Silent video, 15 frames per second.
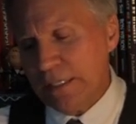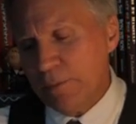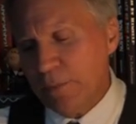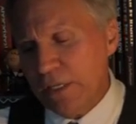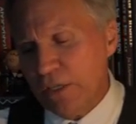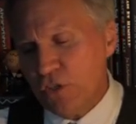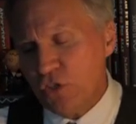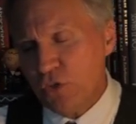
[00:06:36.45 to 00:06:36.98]

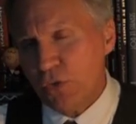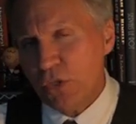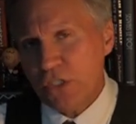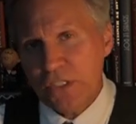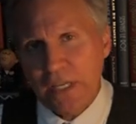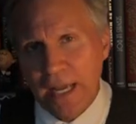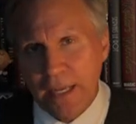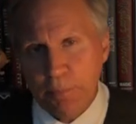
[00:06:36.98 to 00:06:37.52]
committed
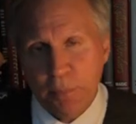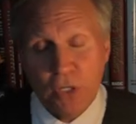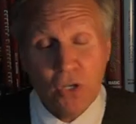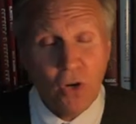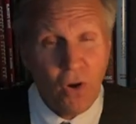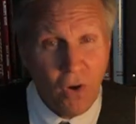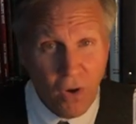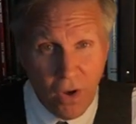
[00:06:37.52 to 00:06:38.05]
suicide
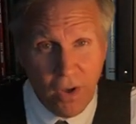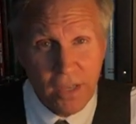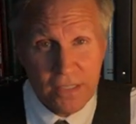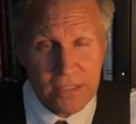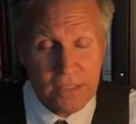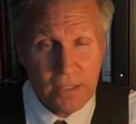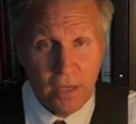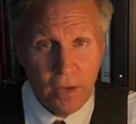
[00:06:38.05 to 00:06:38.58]

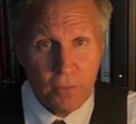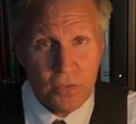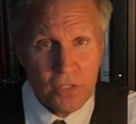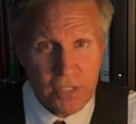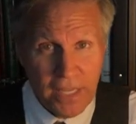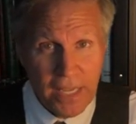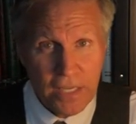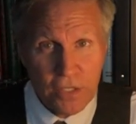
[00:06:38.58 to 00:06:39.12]
because of
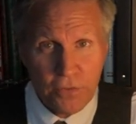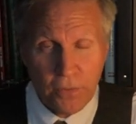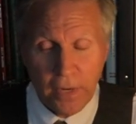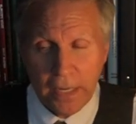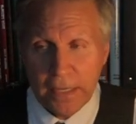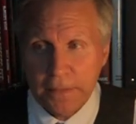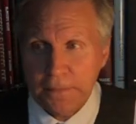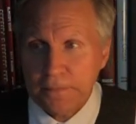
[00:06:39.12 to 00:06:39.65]
stage
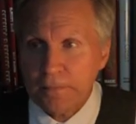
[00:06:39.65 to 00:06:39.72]
fright.